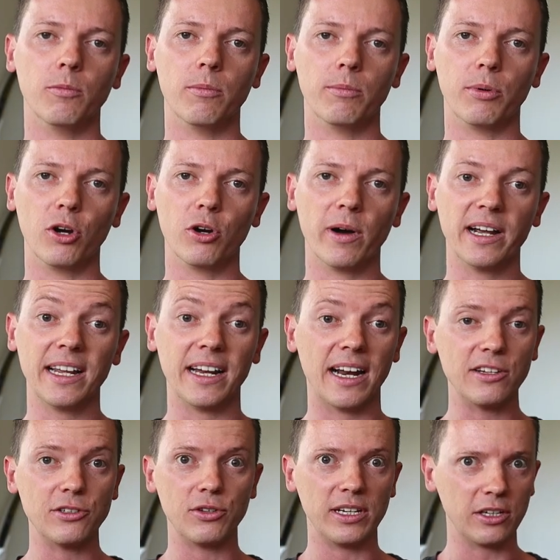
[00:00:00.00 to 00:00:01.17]
bow weight and as
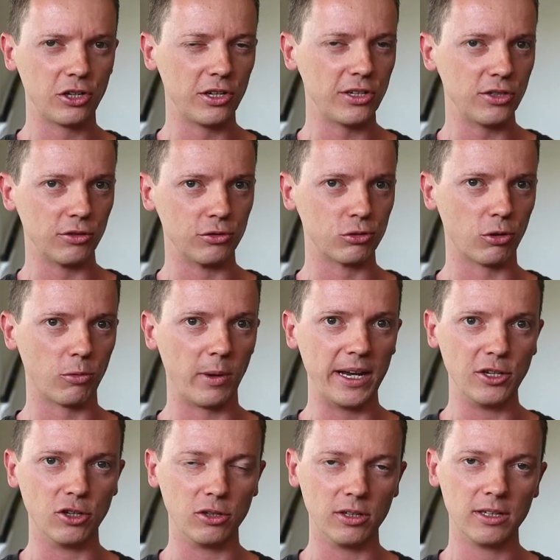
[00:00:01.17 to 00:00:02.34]
you increase your draw weight,
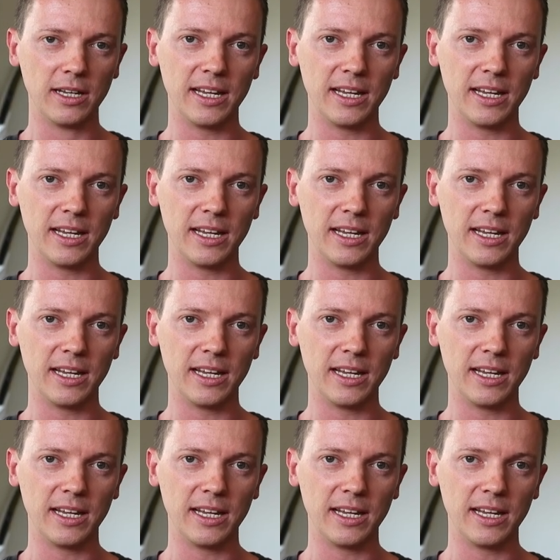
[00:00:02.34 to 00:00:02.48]
you'll,